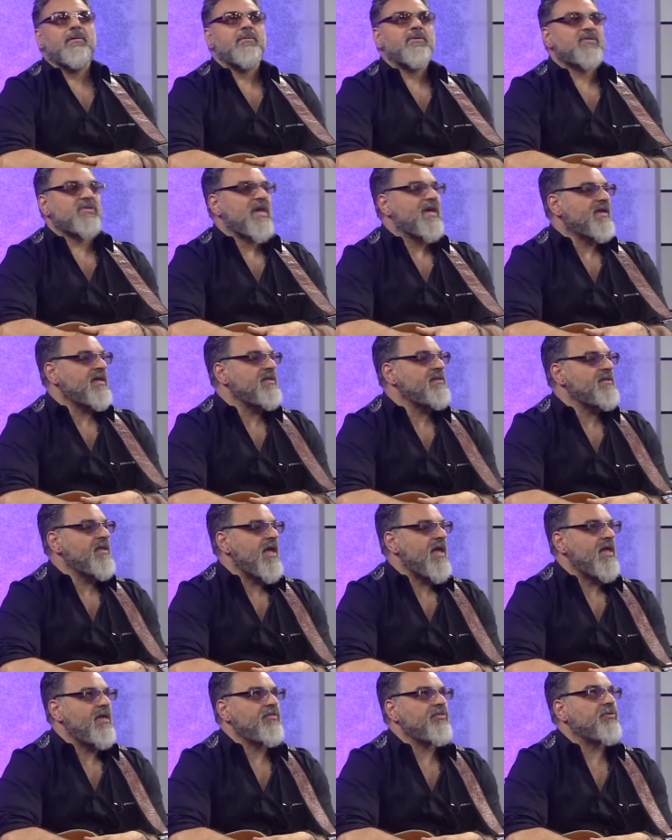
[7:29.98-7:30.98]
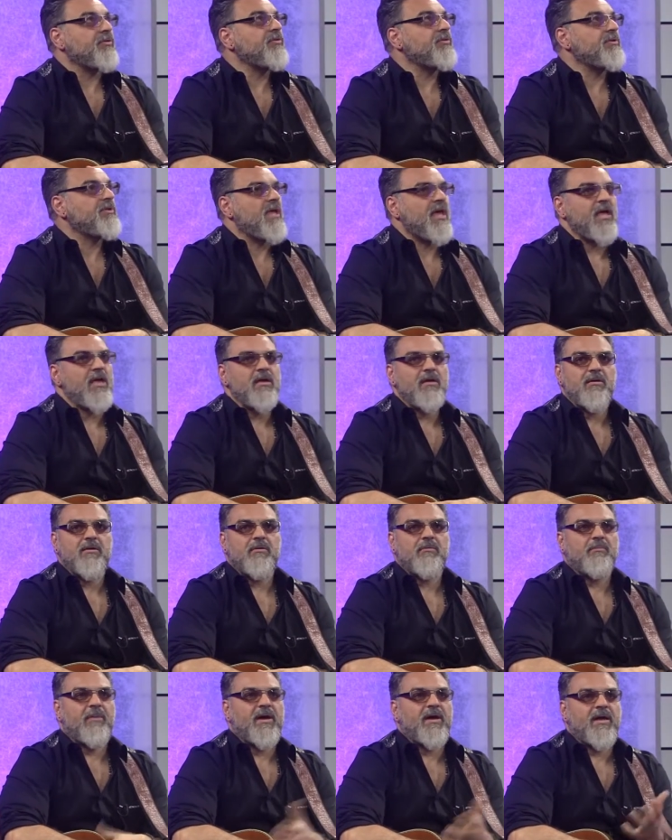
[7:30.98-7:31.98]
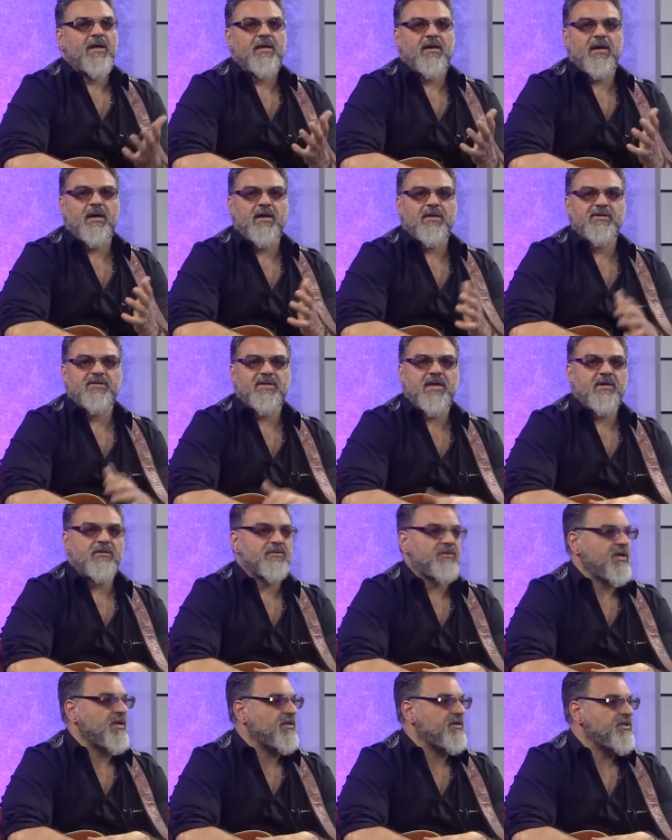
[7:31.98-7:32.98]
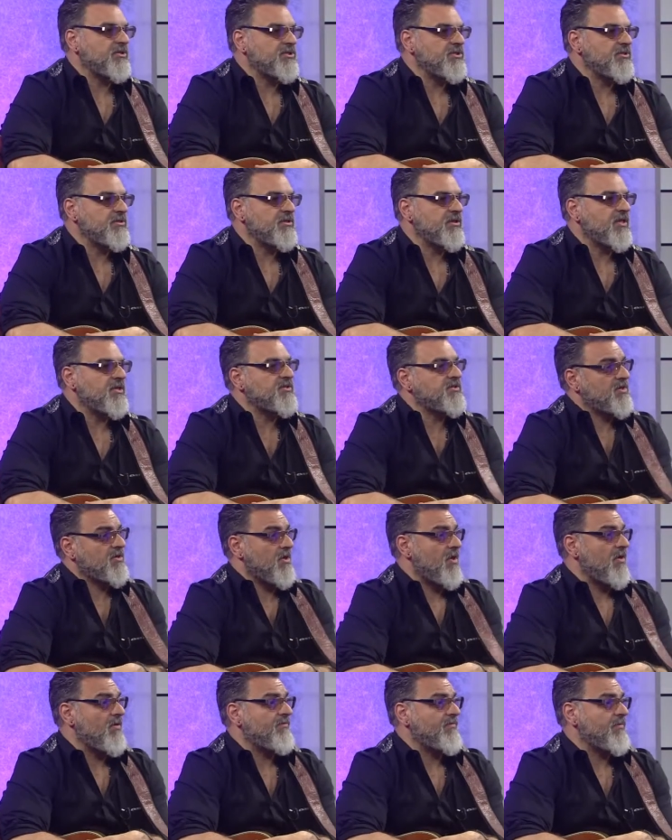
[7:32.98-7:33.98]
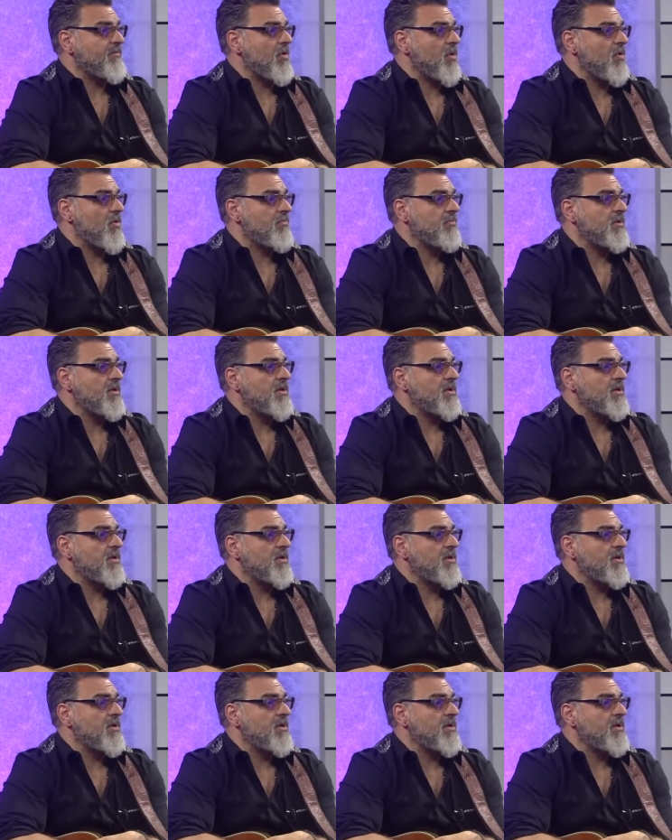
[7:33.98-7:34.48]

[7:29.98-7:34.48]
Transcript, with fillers: Second day, third day, my uh, sound technician gets a call from home.